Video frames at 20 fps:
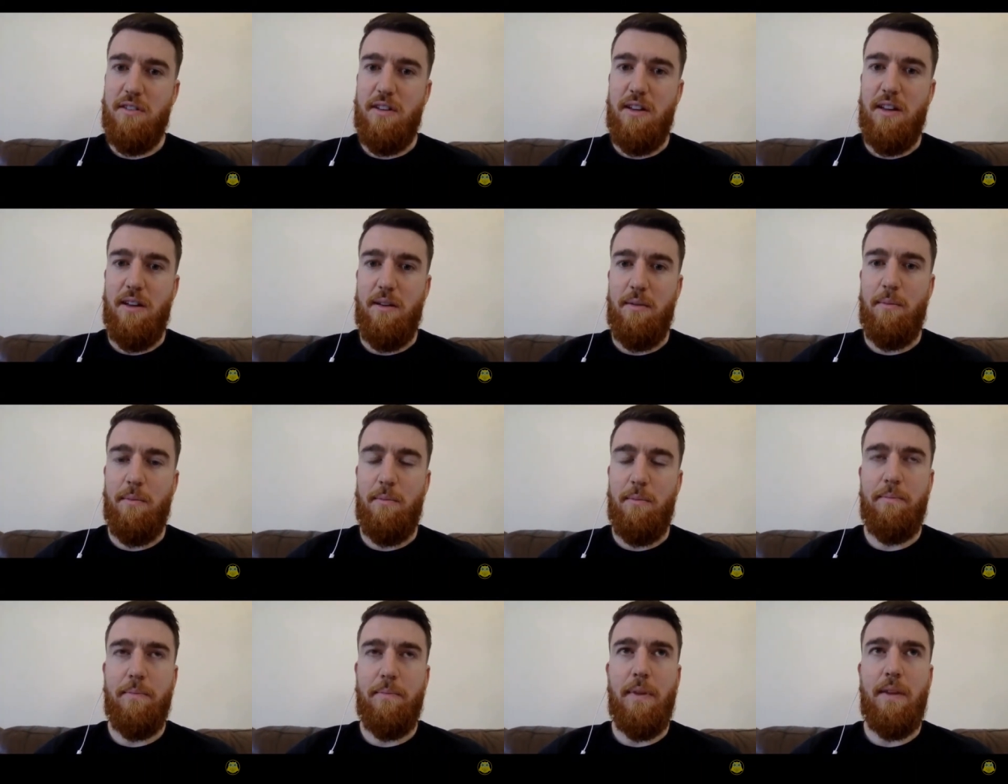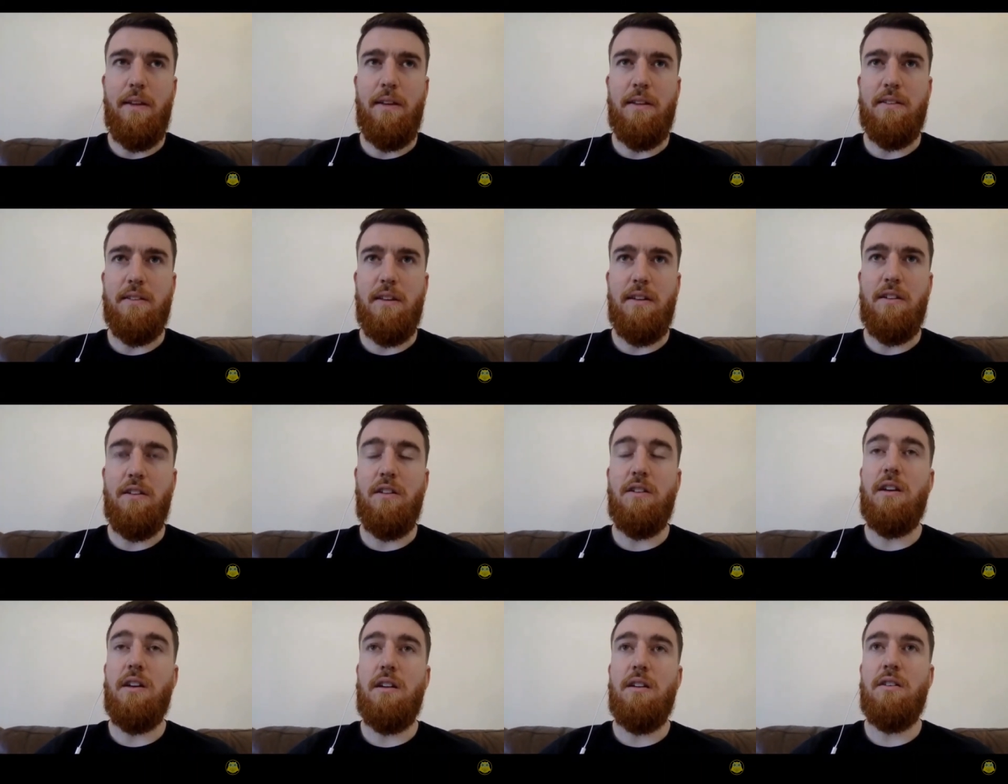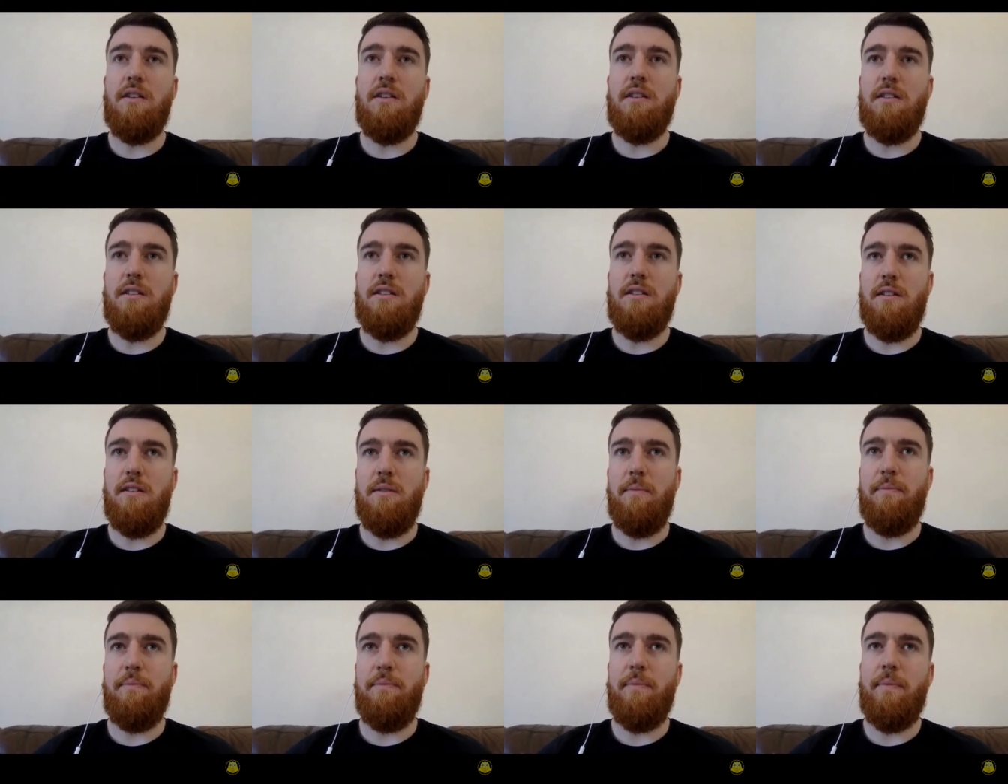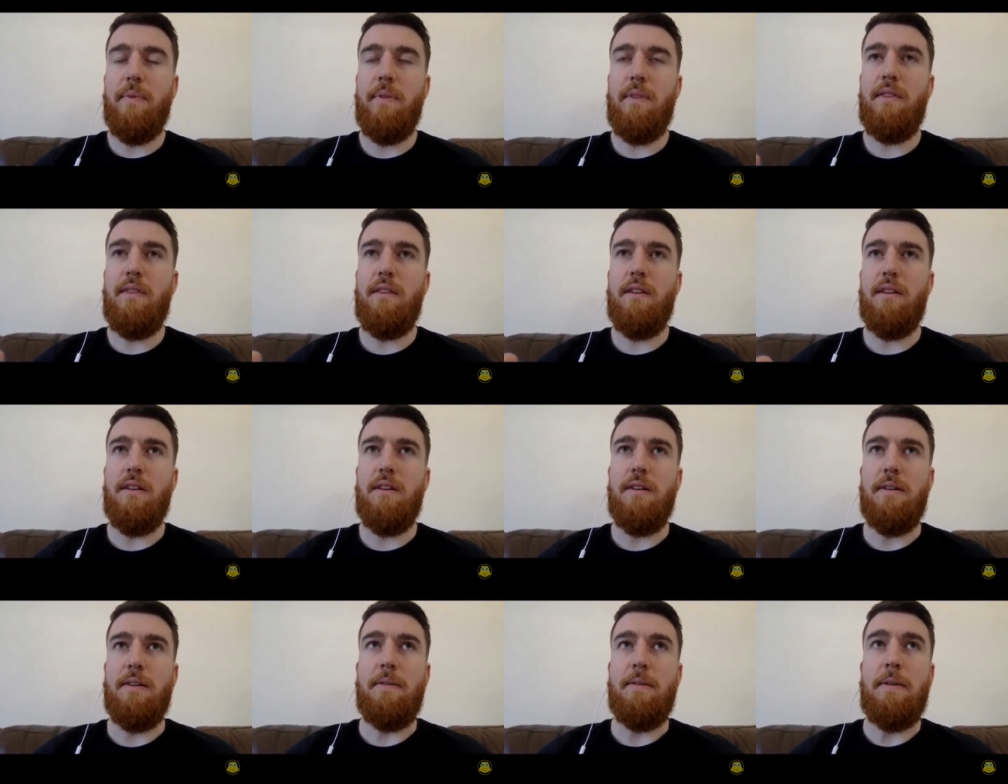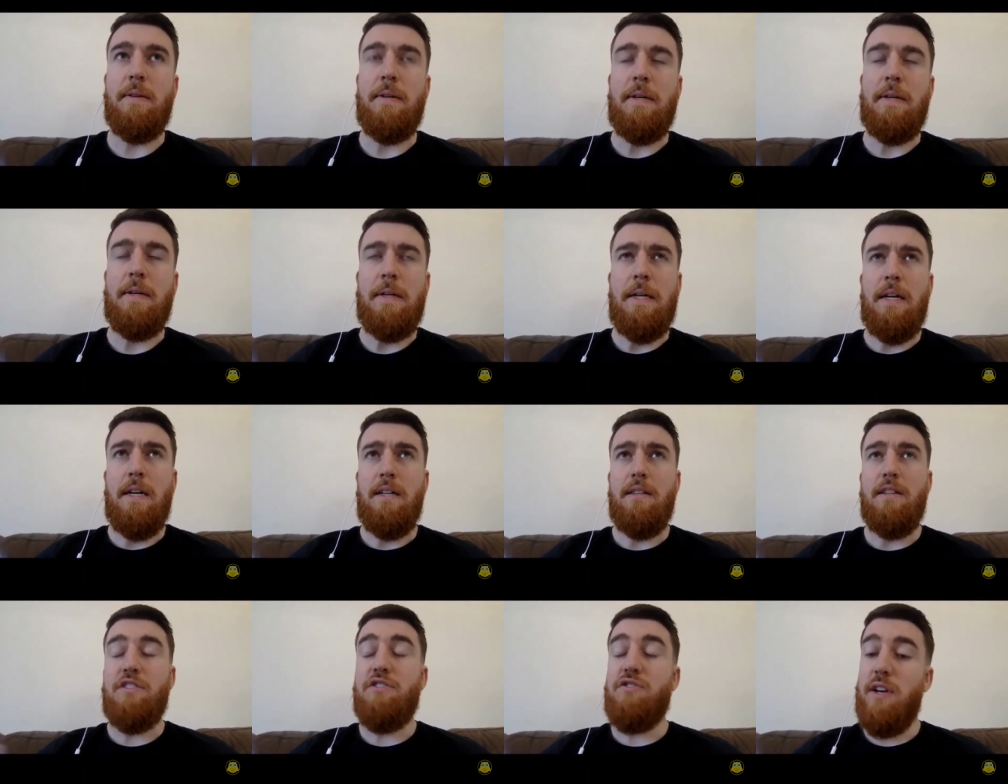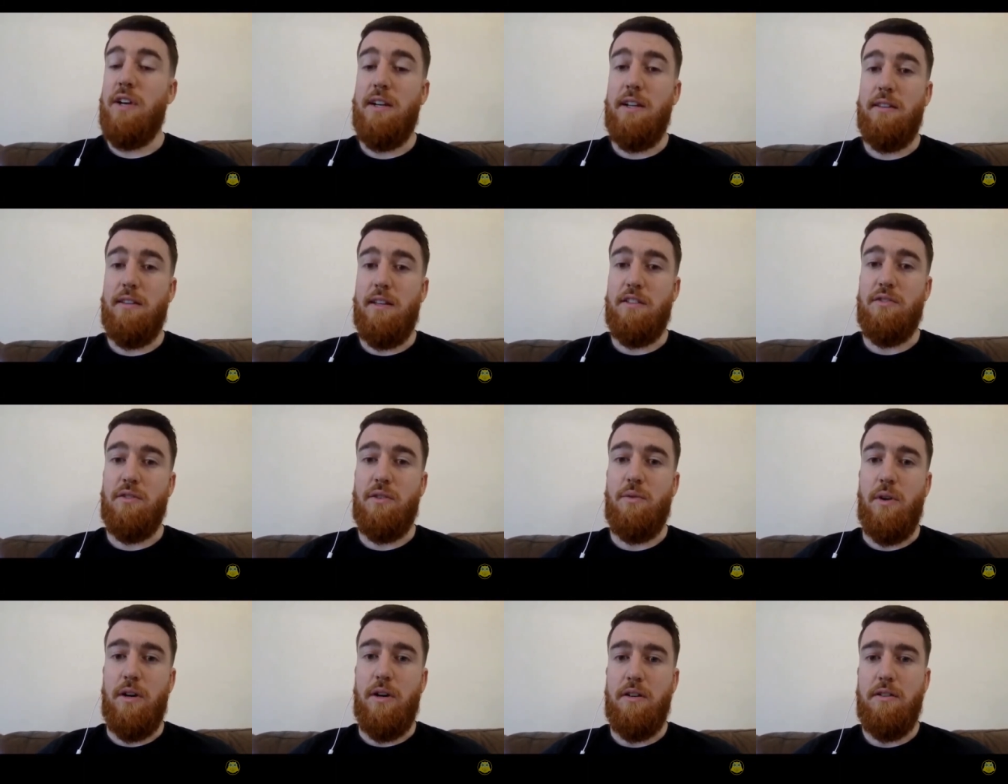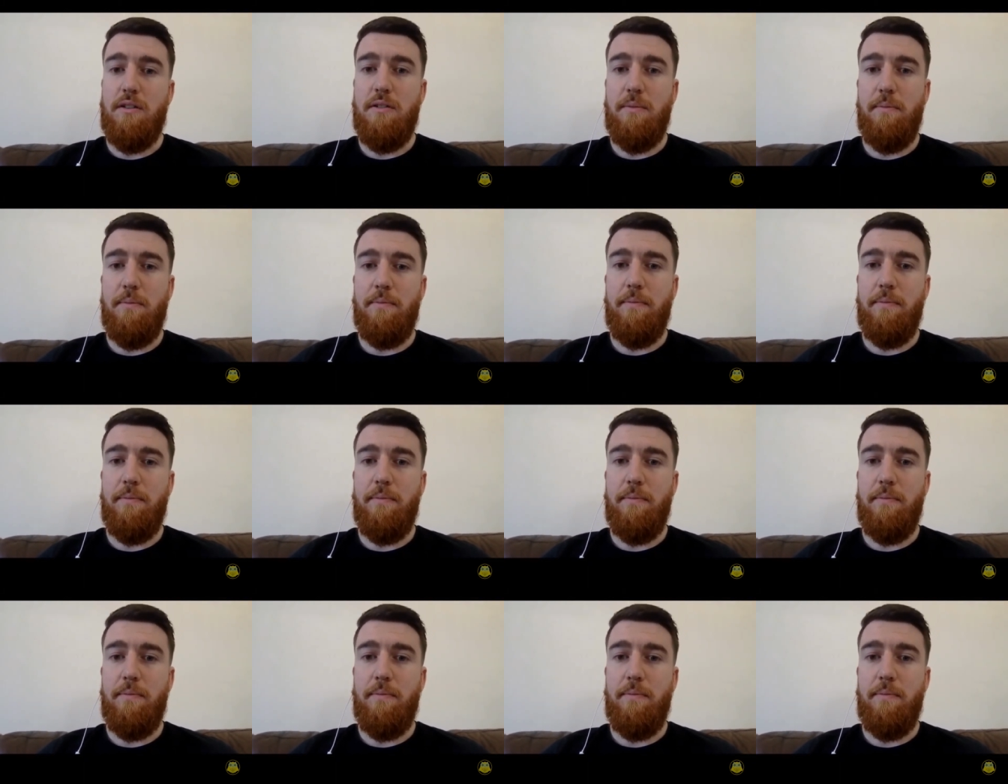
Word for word: Um, is look at look at the the the training that's required.